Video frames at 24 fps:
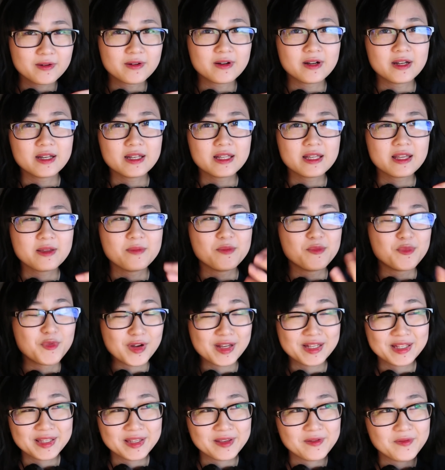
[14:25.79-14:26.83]
right, and
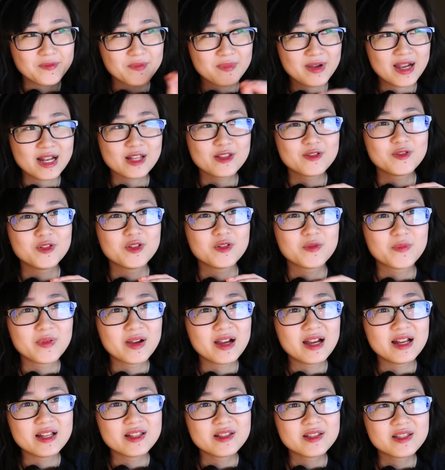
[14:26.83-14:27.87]
brings it back to
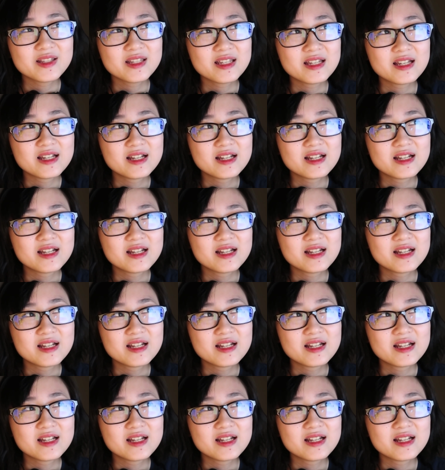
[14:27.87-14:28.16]
Japan.